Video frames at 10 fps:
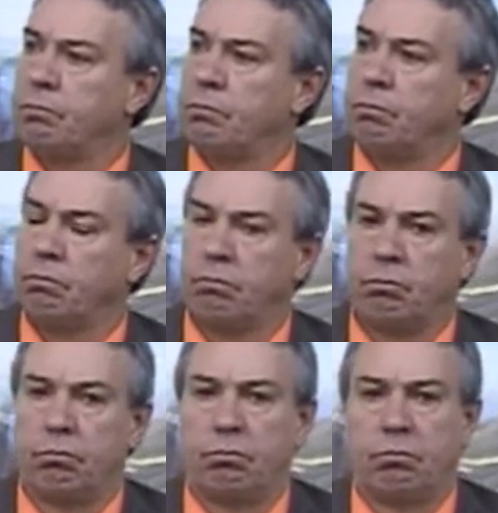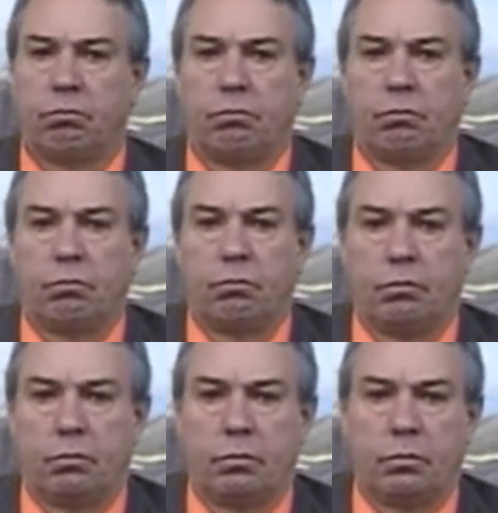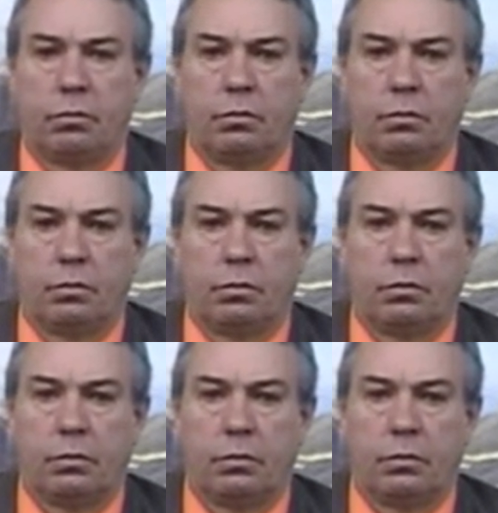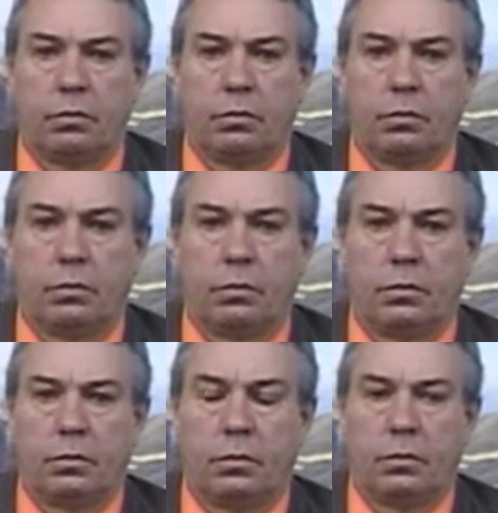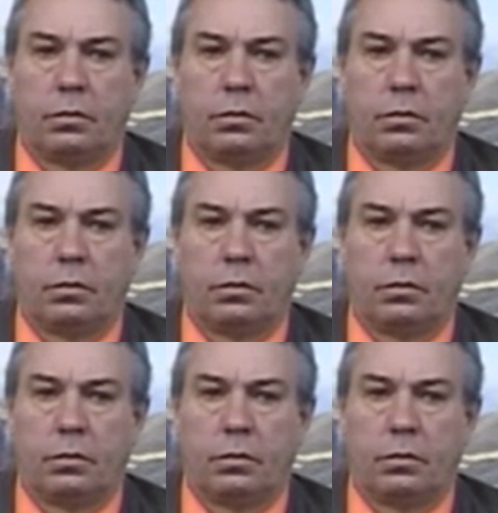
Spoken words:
[no speech]